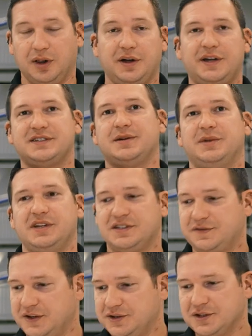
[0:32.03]
gonna look at some of these
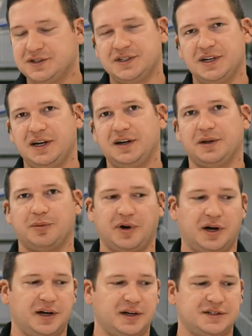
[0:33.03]
features today on the
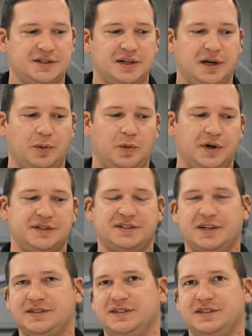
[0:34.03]
products and what
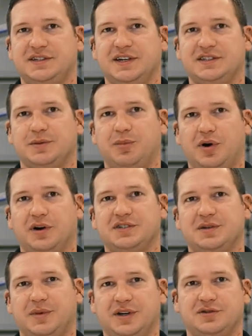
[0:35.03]
sets these kits apart
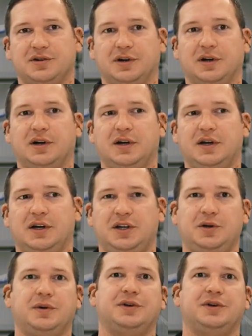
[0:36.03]
to make sure you